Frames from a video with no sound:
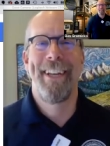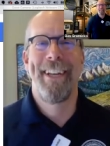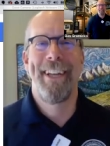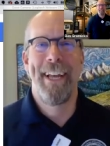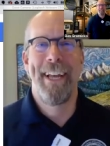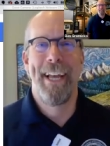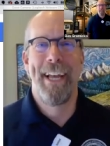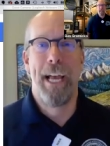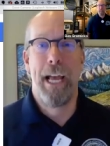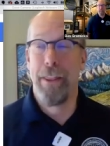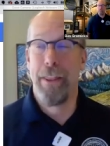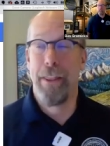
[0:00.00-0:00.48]

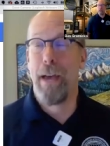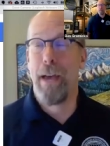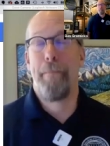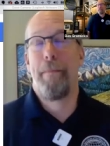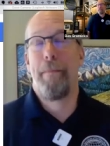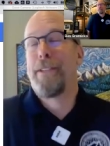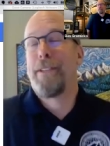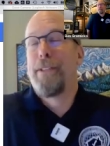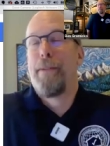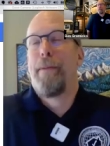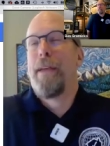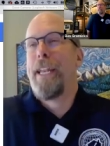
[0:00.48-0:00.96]
And that
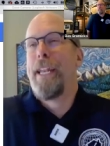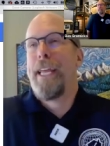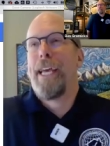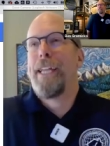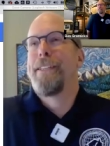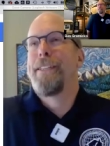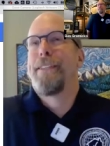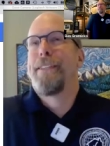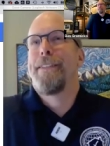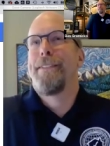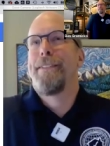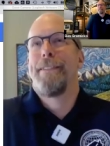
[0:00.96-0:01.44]
must have been
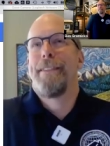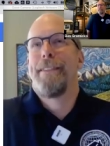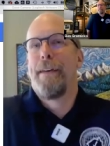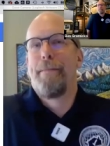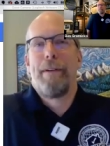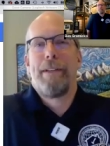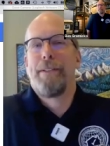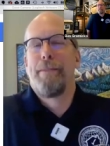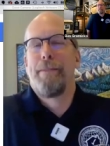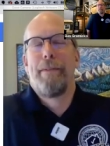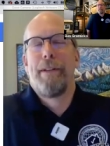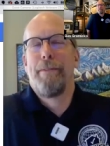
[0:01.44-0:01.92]
it. That
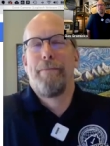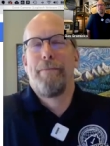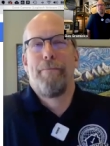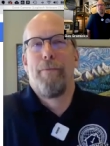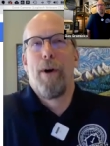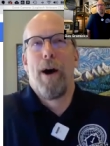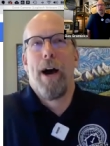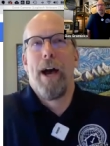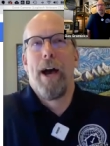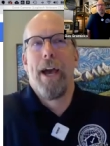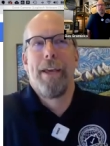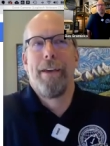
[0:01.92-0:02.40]
must have been
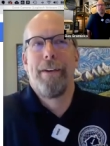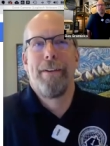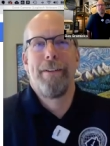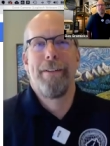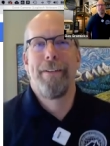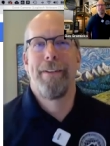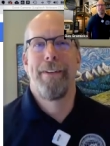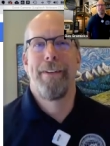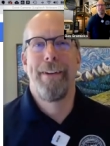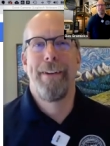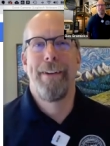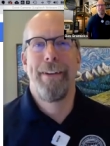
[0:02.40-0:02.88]
why
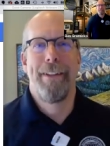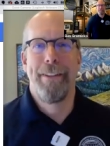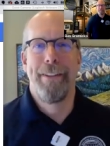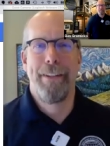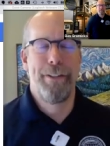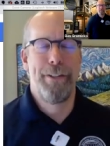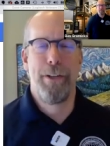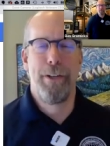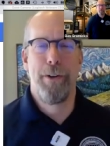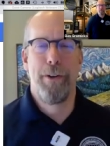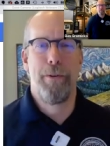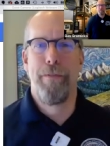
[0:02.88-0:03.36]
the
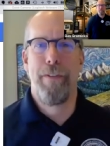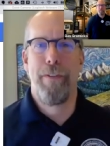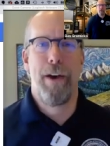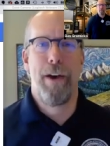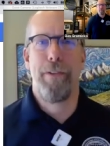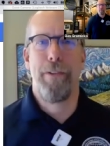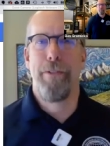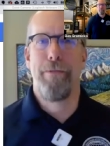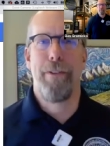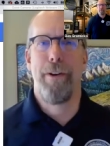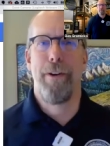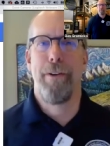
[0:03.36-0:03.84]
deal fell
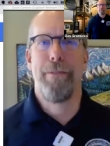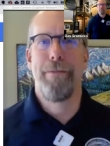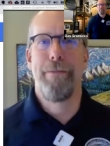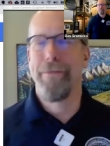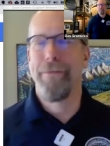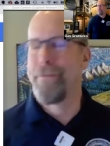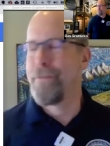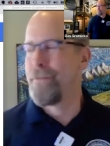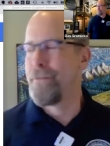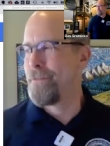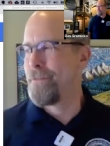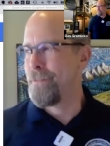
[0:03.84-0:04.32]
through.
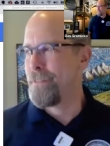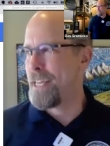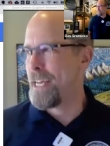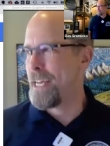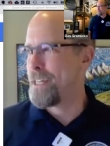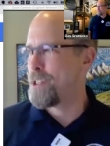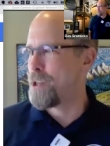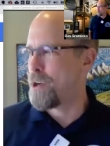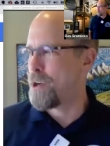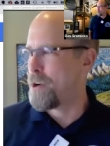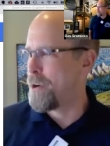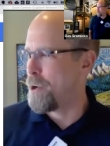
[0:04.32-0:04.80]
That
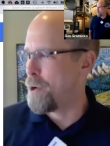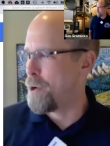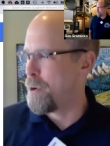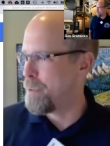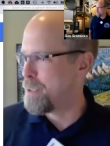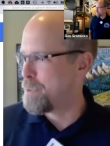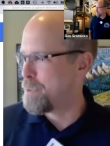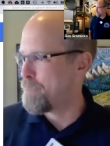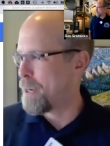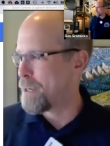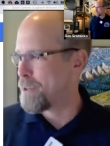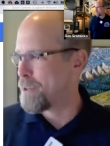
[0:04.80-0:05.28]
darn home
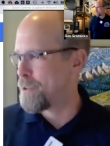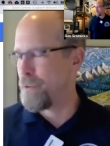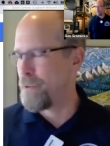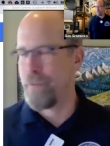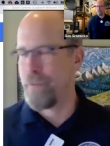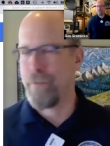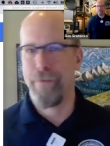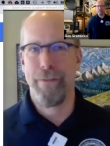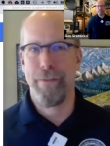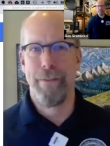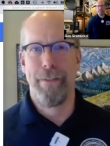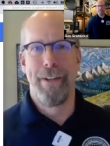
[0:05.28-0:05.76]
inspector
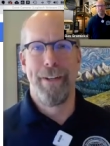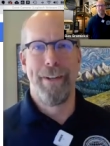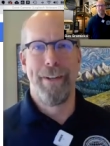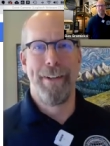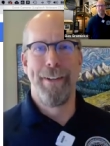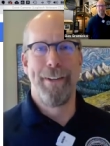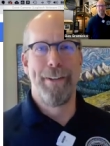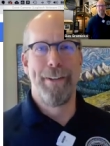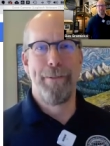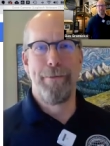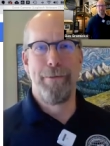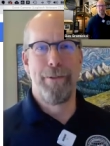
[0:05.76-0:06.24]

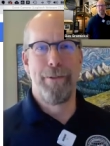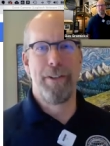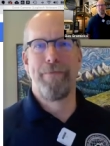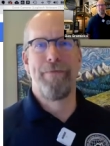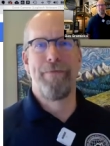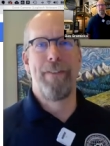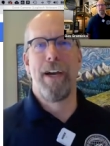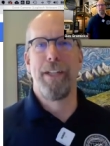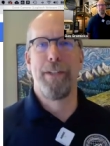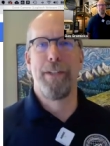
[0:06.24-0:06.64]
who just finds